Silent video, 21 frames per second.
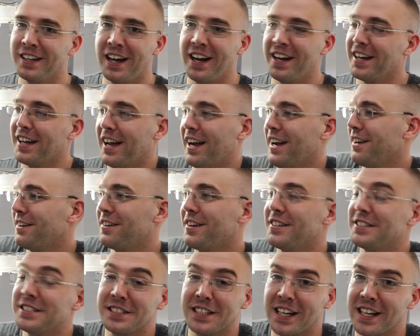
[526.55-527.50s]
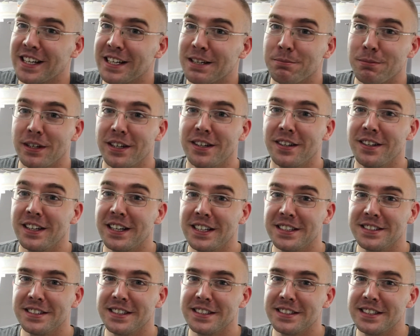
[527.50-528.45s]
I don't understand it, but it only
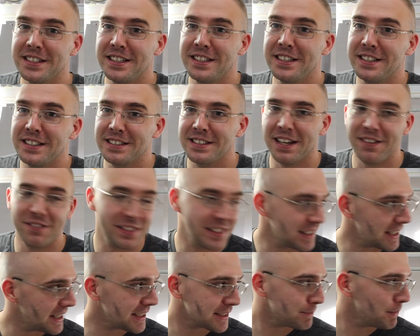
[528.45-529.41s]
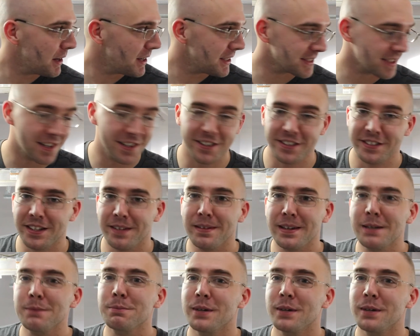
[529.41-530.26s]
has 67,000 miles on it or something.